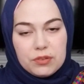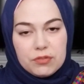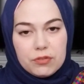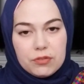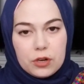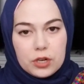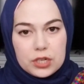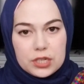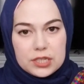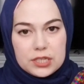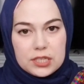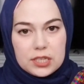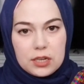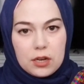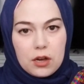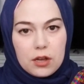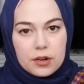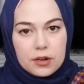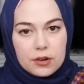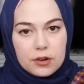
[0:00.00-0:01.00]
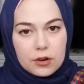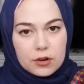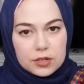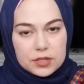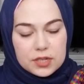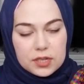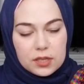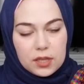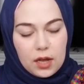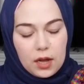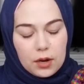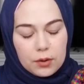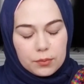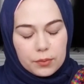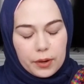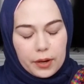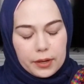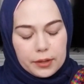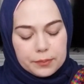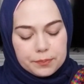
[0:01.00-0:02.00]
focusing on in our Salah,
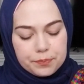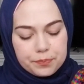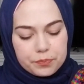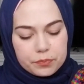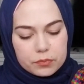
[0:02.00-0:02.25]
right?